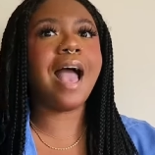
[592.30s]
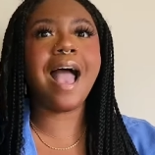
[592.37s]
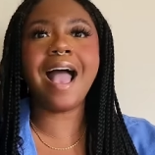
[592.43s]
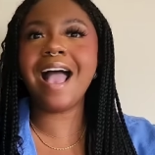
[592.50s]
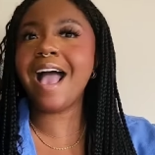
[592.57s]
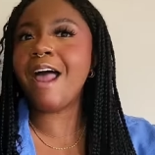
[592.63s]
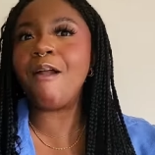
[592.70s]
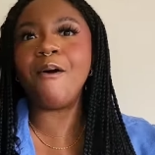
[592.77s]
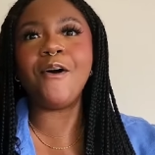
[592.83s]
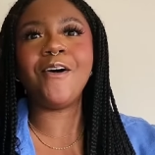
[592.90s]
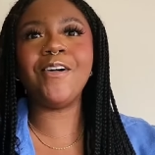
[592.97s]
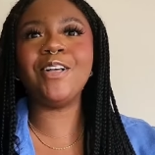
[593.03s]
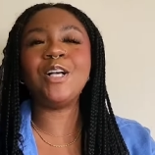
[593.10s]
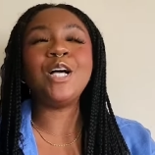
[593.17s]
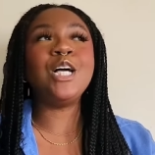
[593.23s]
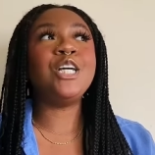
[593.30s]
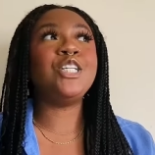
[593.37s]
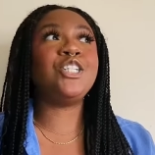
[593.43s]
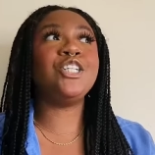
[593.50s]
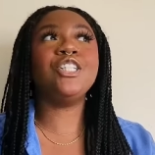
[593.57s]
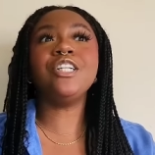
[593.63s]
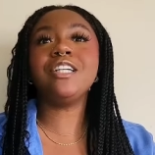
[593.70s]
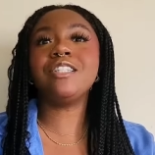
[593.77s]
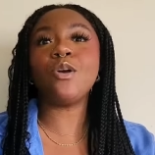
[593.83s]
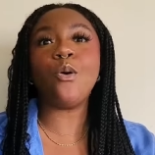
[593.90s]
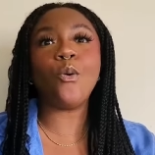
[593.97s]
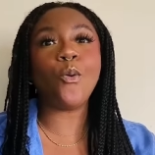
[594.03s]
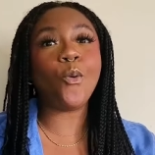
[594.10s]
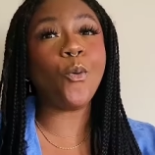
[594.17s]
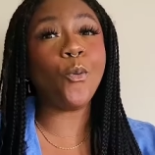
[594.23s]
at all. She looks
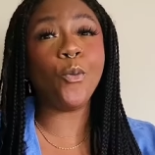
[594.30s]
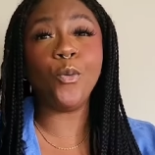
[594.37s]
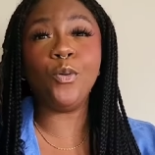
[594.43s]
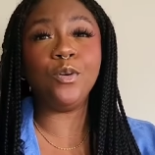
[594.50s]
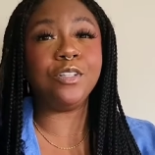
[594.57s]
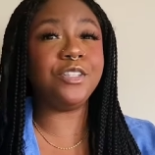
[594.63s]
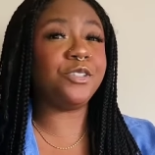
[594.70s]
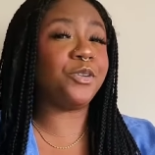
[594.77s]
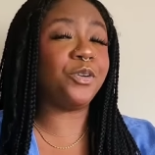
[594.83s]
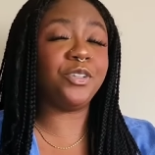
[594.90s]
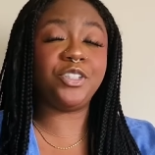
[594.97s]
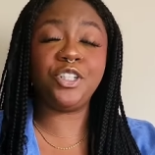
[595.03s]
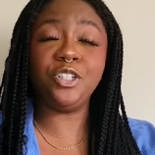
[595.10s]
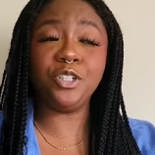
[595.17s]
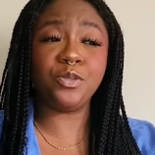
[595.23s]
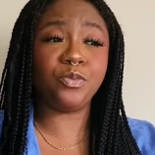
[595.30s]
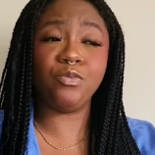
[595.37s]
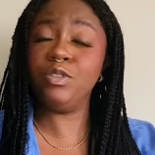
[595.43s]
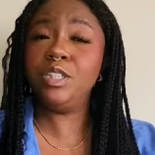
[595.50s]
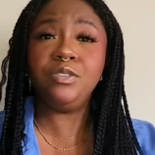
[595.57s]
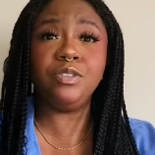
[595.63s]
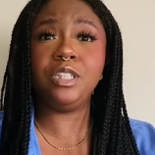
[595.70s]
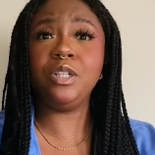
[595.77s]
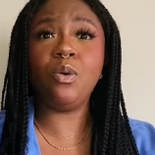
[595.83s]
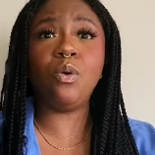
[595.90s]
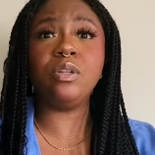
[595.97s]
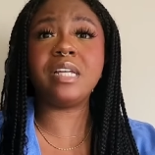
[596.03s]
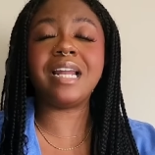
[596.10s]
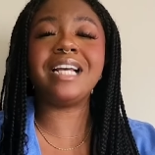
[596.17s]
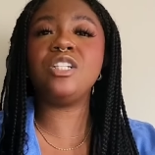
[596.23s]
old. This girl, she looks really, really old.
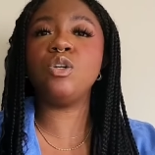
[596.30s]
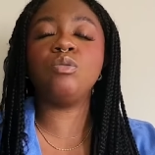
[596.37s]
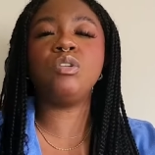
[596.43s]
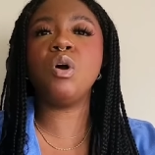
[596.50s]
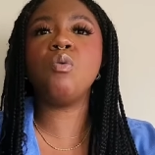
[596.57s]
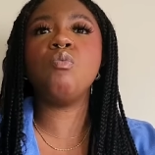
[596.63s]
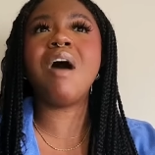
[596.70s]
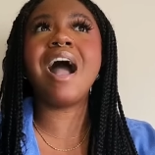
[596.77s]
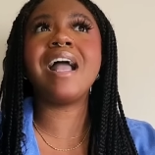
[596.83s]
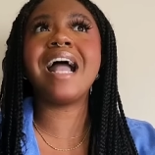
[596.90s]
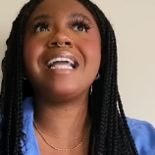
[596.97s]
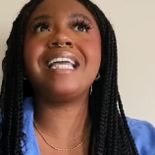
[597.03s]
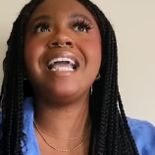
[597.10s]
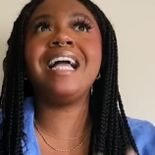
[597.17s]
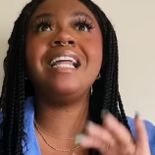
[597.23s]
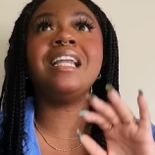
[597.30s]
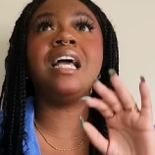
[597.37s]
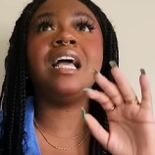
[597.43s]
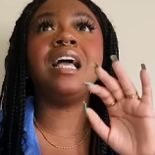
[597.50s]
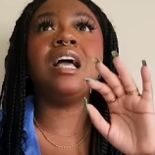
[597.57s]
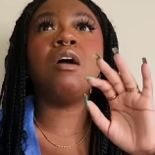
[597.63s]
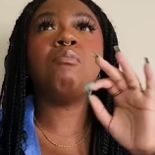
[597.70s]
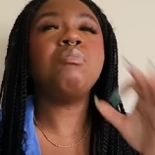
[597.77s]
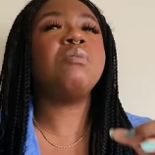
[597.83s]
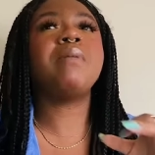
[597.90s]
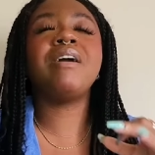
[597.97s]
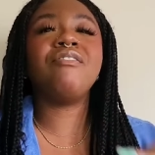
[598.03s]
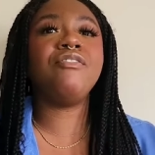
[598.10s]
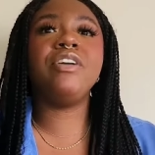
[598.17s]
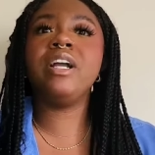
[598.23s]
And I don't know why. I can't put my
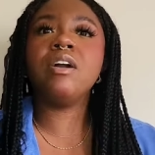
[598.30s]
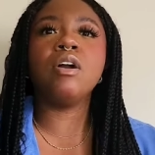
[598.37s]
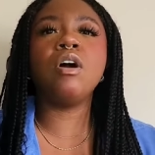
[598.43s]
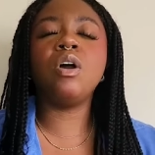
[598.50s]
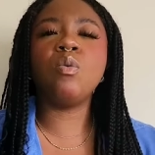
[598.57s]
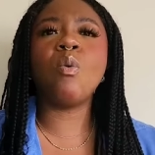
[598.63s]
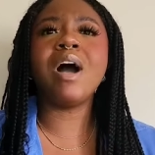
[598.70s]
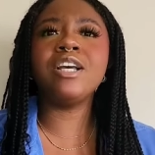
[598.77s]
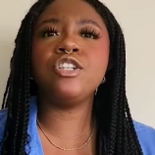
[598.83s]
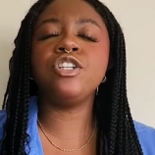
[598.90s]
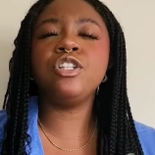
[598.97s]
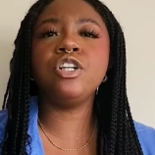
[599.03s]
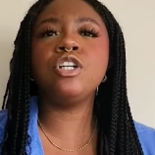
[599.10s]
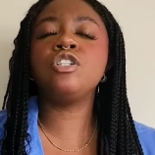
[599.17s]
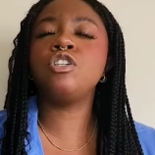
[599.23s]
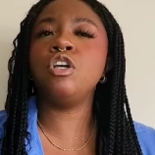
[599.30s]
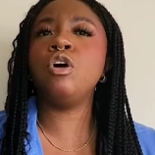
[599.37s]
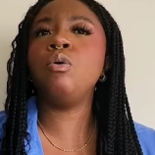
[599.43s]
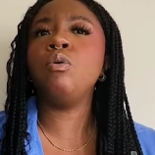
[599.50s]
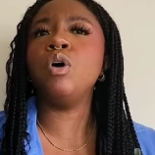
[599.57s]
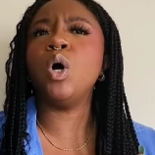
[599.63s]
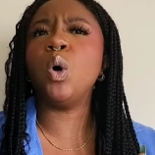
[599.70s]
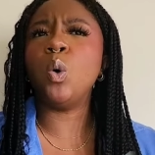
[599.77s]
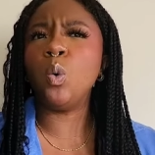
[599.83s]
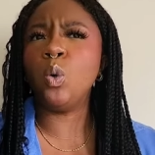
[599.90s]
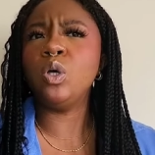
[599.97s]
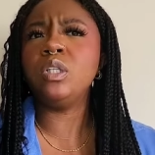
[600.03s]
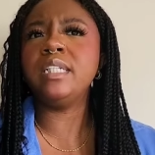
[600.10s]
finger on why she looks so old